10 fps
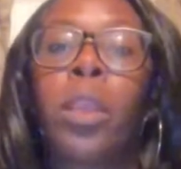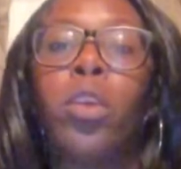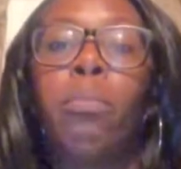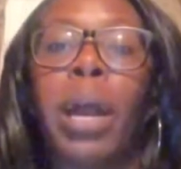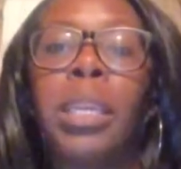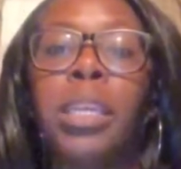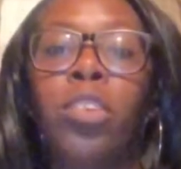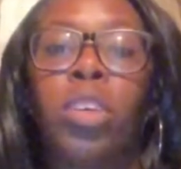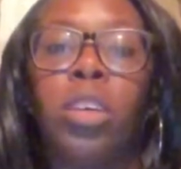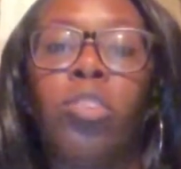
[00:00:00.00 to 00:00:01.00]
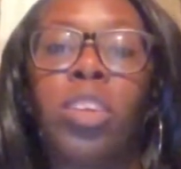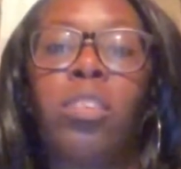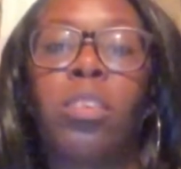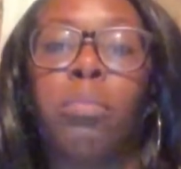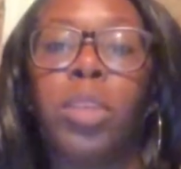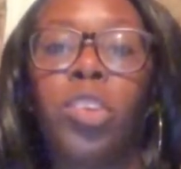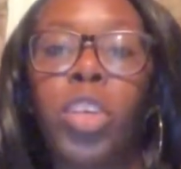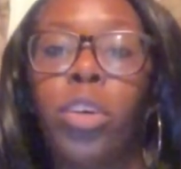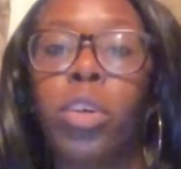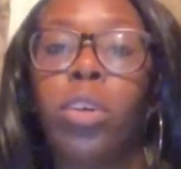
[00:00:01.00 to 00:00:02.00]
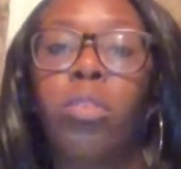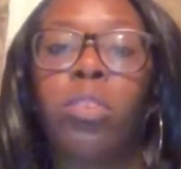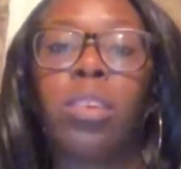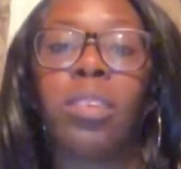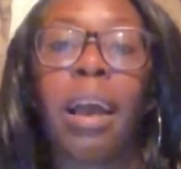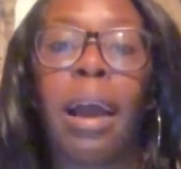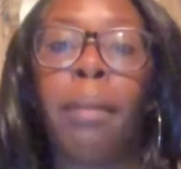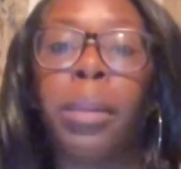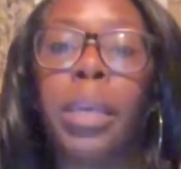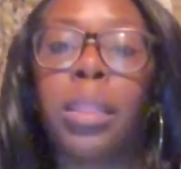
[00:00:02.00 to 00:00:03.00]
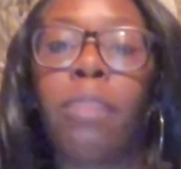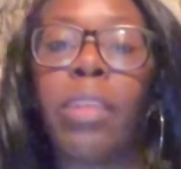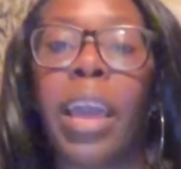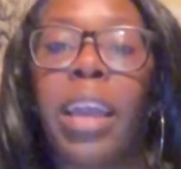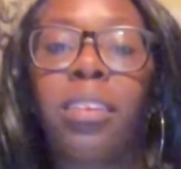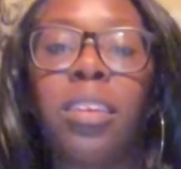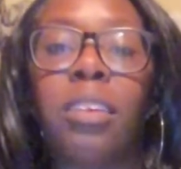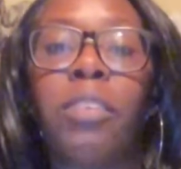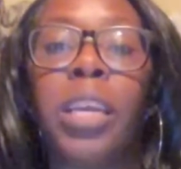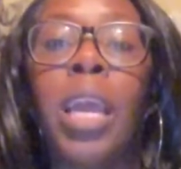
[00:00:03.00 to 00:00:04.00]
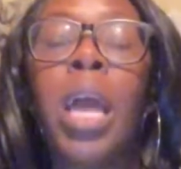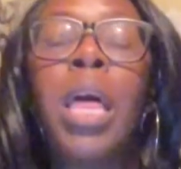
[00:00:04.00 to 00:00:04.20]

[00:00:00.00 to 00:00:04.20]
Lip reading: You might need to adjust the materials, the time length of the activity,